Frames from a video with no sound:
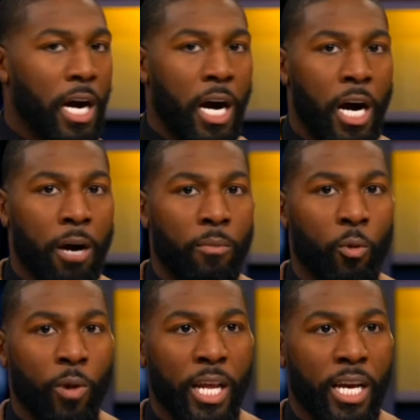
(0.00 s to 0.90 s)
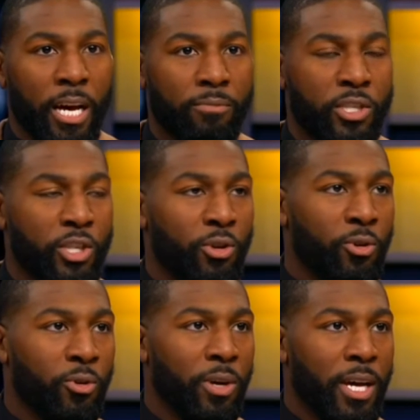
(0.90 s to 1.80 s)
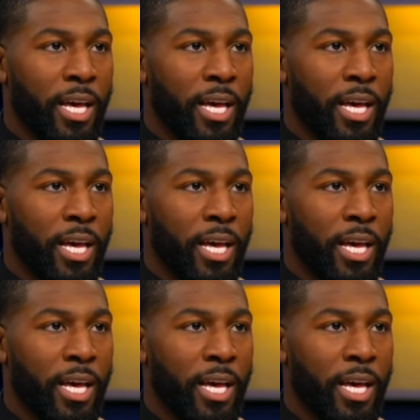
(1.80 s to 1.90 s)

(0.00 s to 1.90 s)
um, when it comes to